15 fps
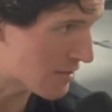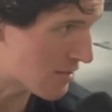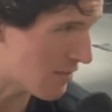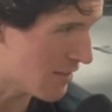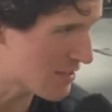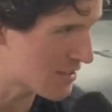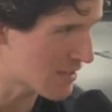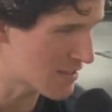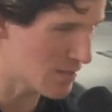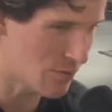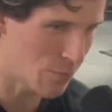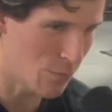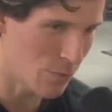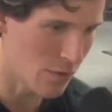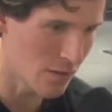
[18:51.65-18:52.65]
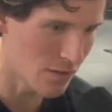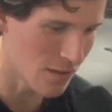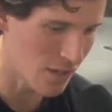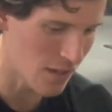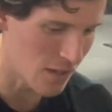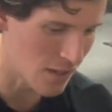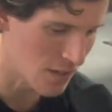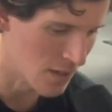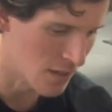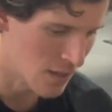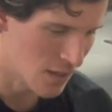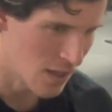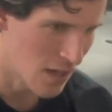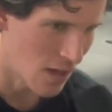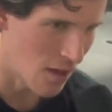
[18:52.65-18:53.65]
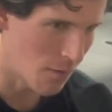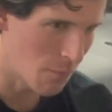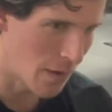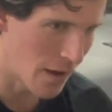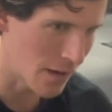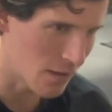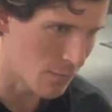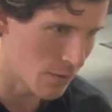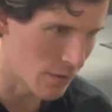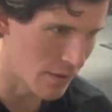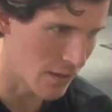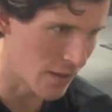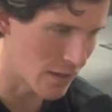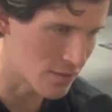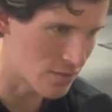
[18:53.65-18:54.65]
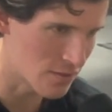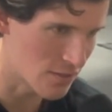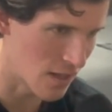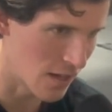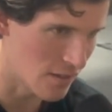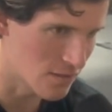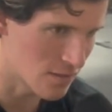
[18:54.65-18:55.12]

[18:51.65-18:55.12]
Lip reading: So this isn't really a bodybuilding exercise.